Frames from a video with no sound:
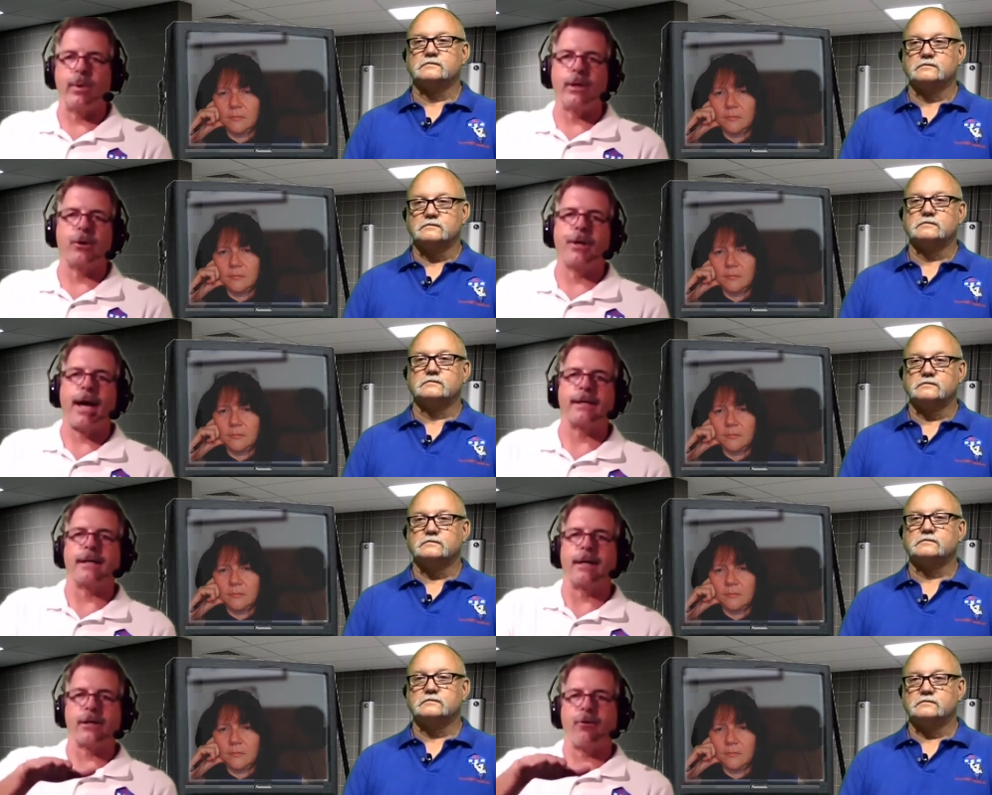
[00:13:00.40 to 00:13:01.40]
Speaker 1: it will not
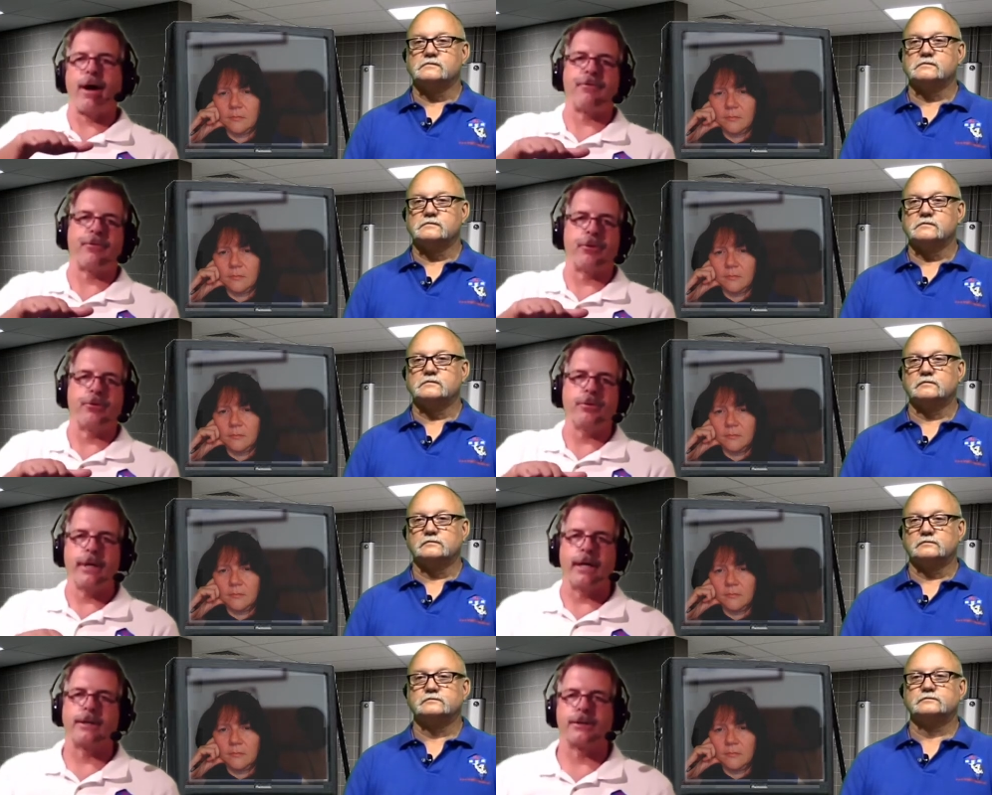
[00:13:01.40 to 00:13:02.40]
telegraph through.
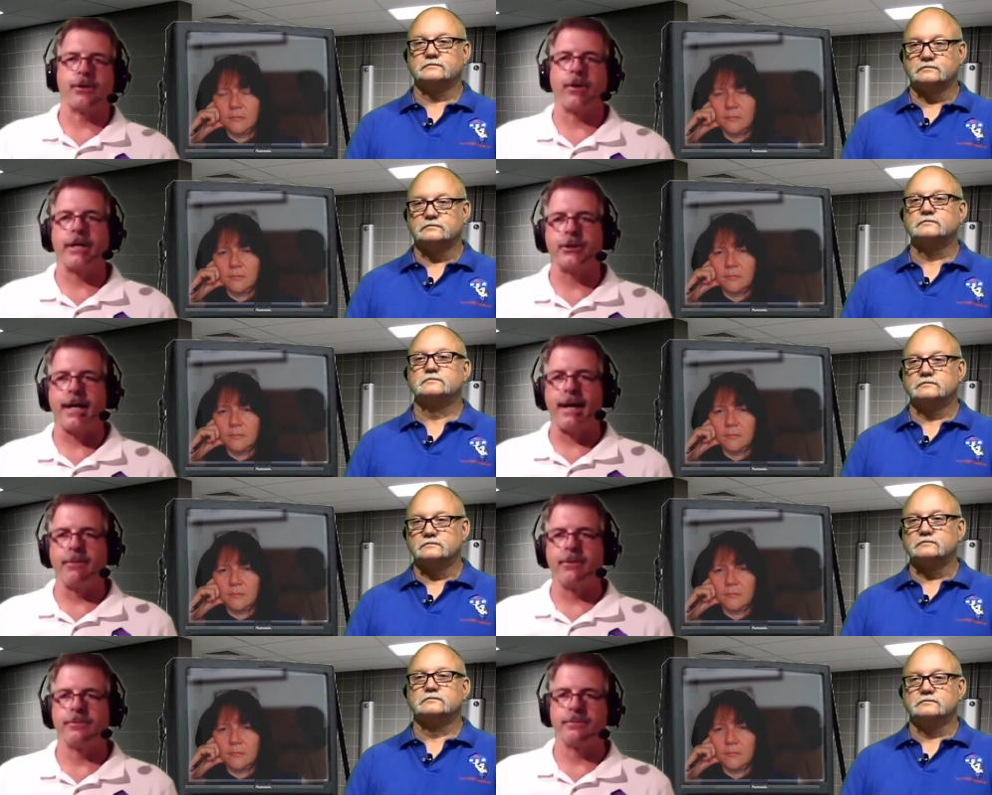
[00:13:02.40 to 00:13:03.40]
It does a great
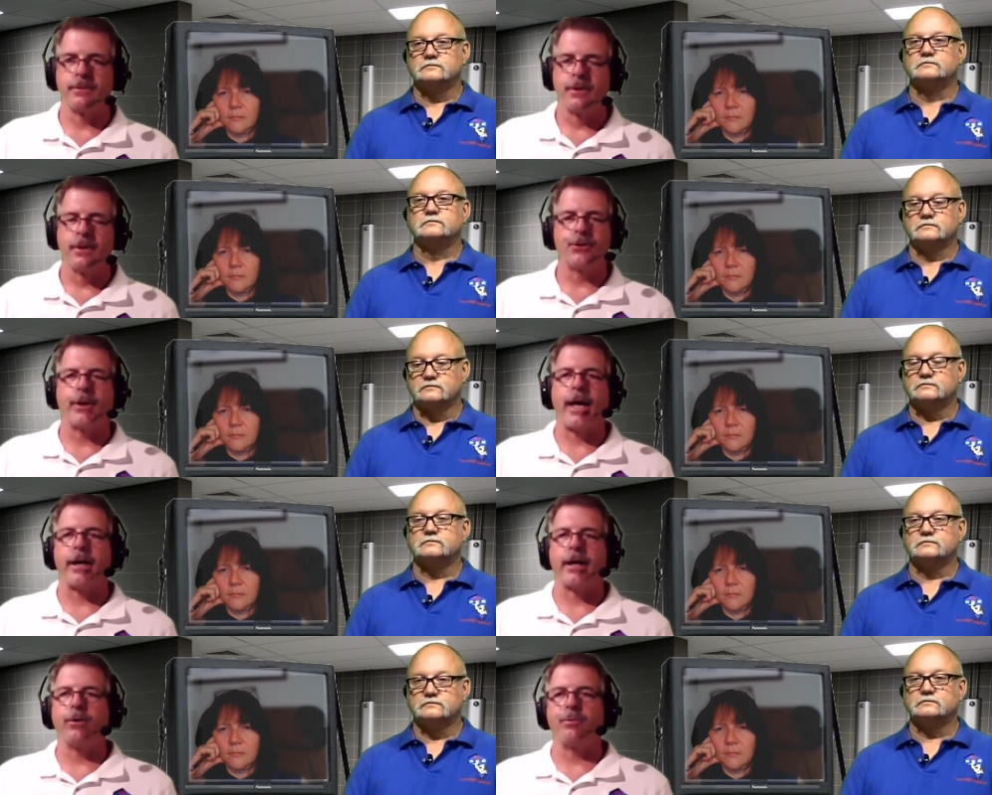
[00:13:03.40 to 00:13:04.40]
job of so
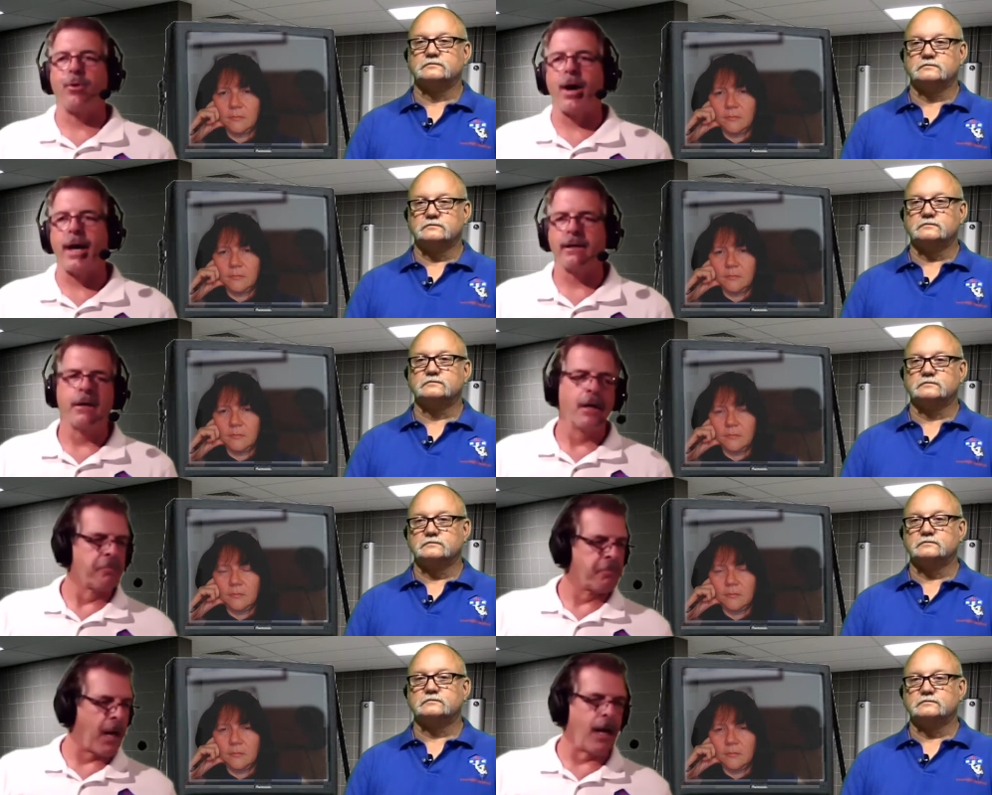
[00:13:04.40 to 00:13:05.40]
again, a good product.
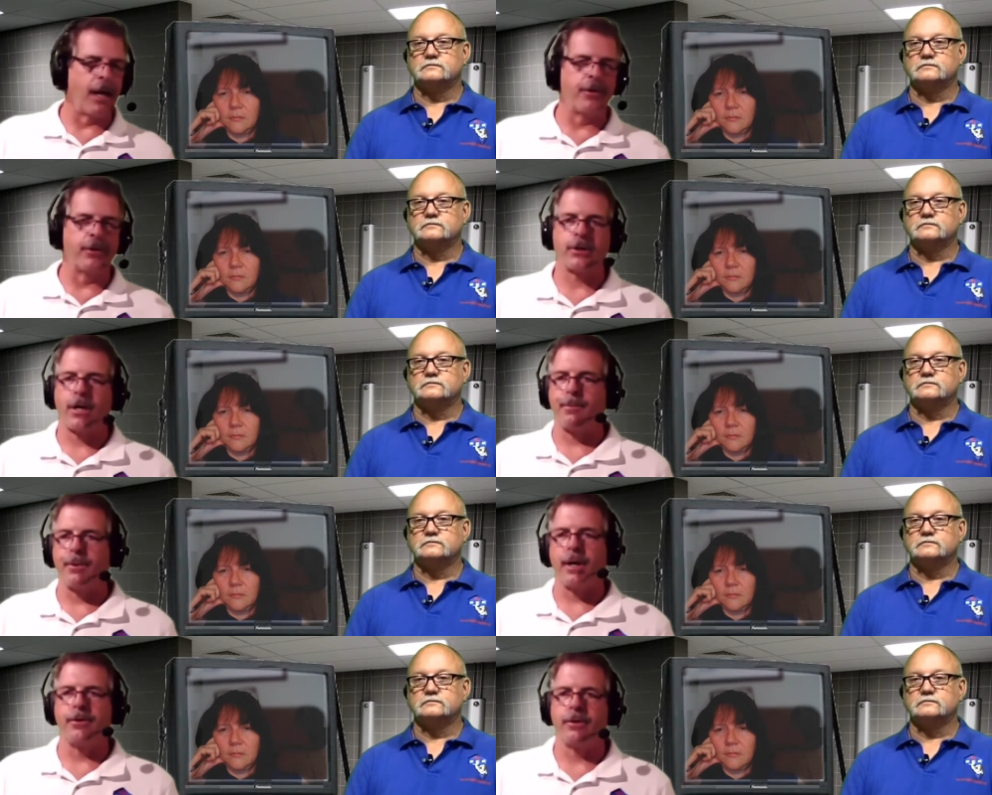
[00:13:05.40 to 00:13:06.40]
Uh, there's a
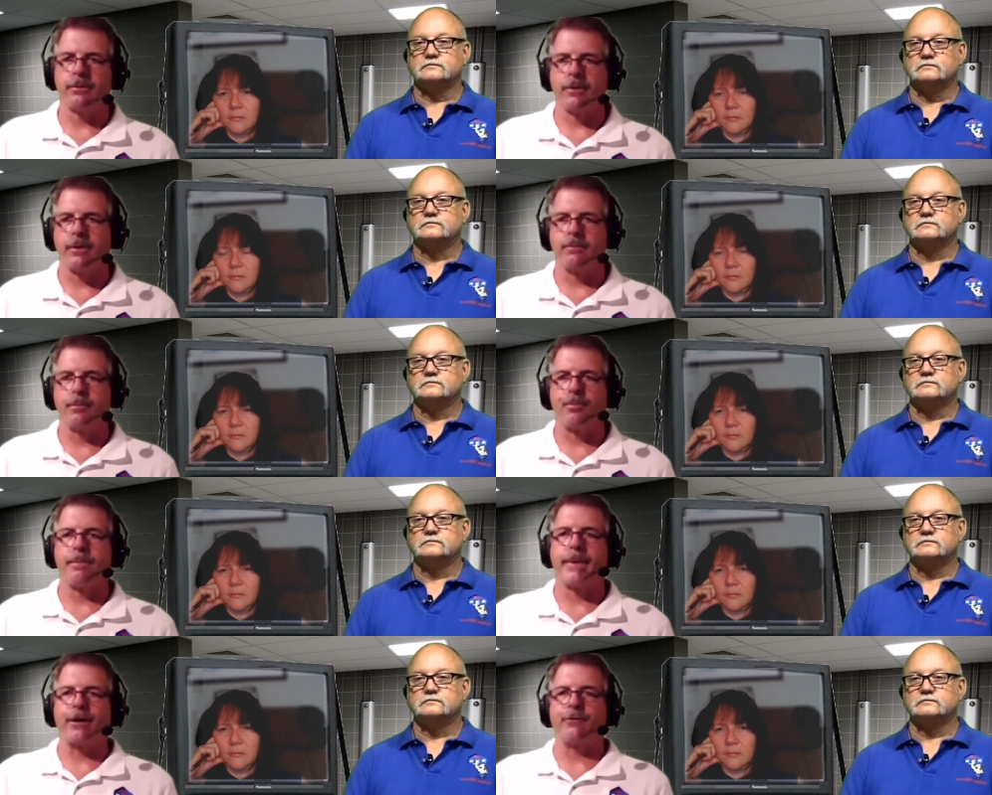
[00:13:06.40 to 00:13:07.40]
couple other
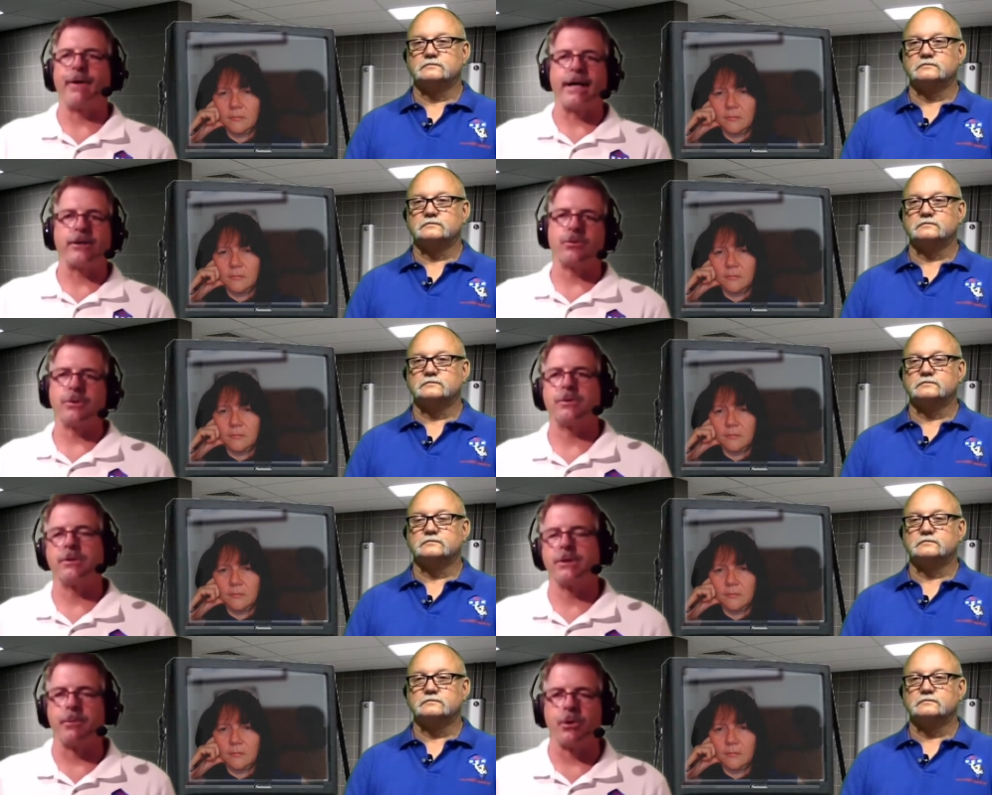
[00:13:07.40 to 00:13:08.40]
manufacturers with
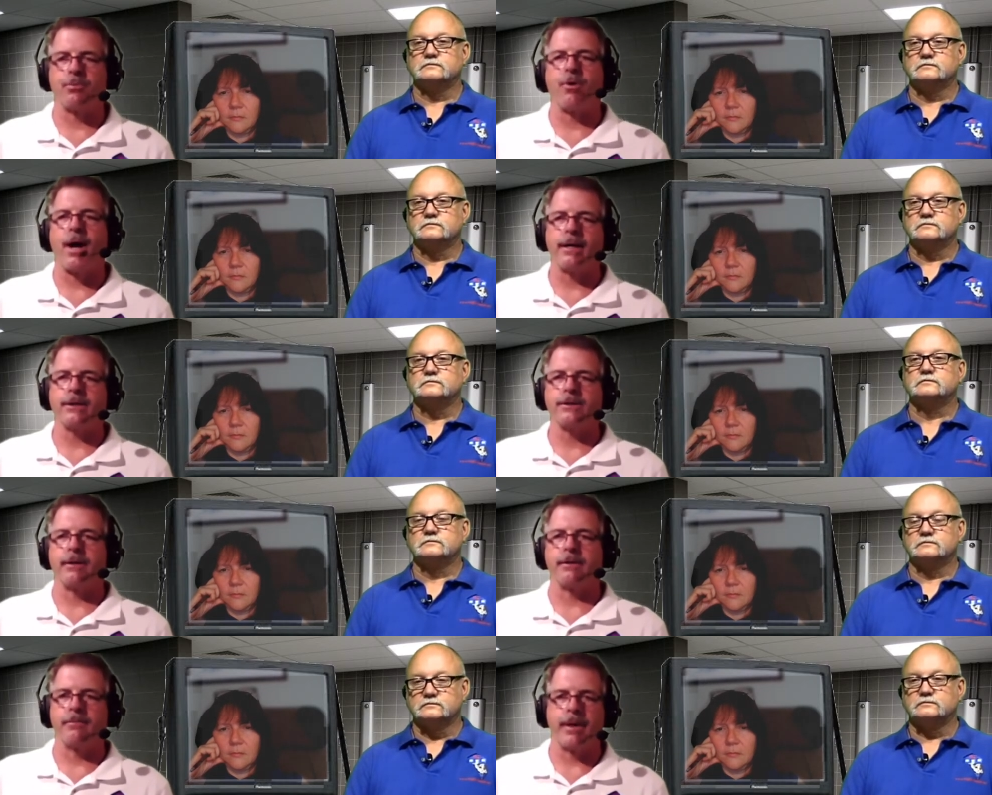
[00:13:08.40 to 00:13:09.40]
similar products
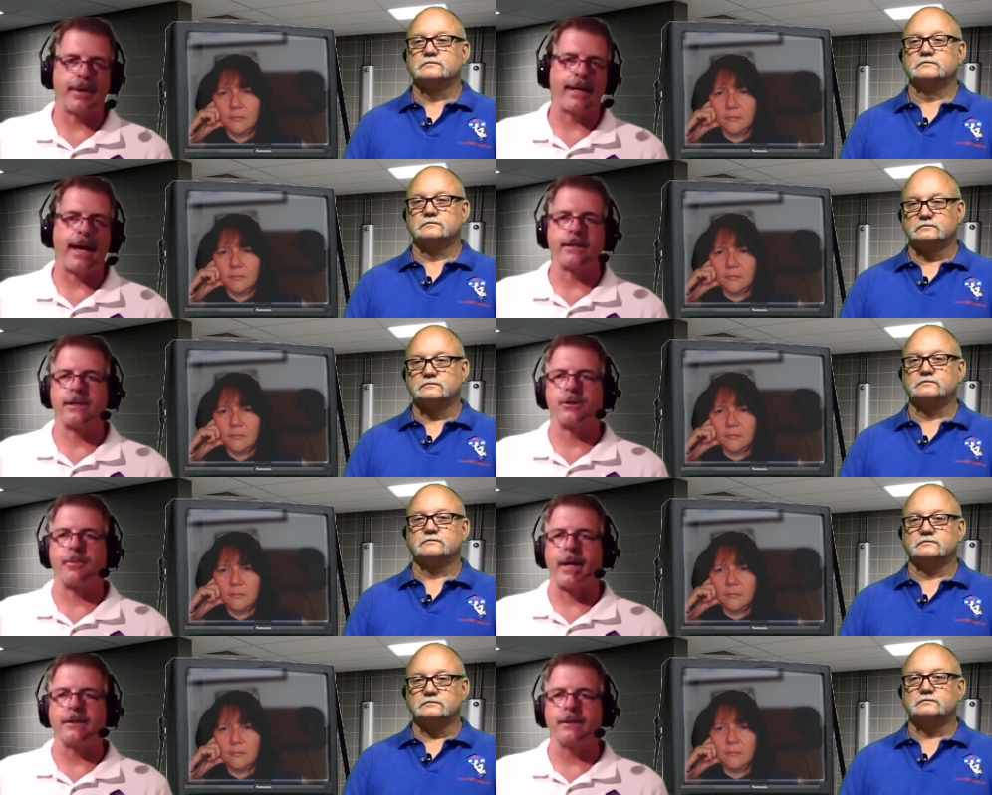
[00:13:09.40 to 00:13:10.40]
that maybe not as
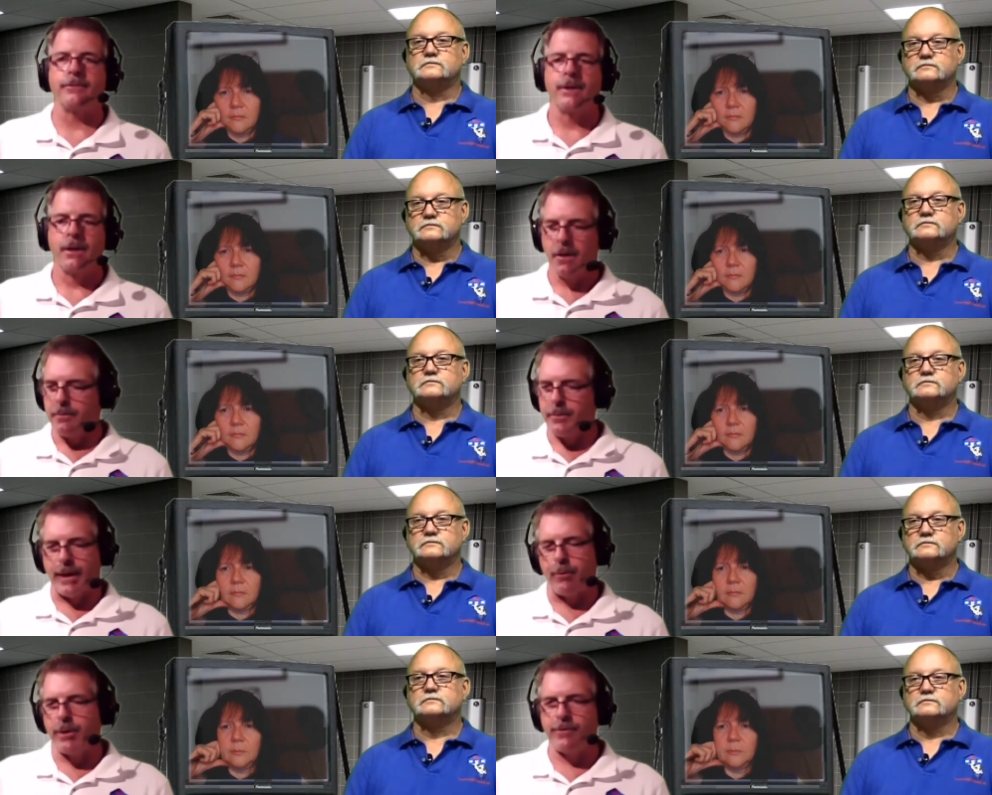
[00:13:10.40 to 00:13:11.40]
expensive, but
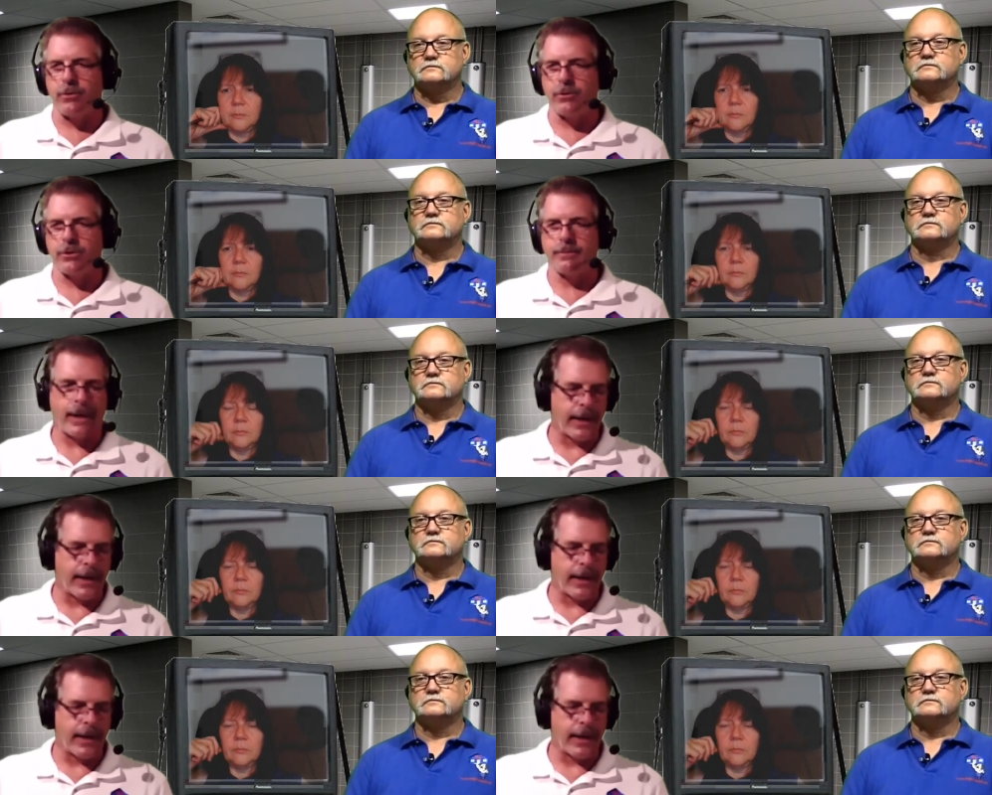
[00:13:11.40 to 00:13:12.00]
that we've used.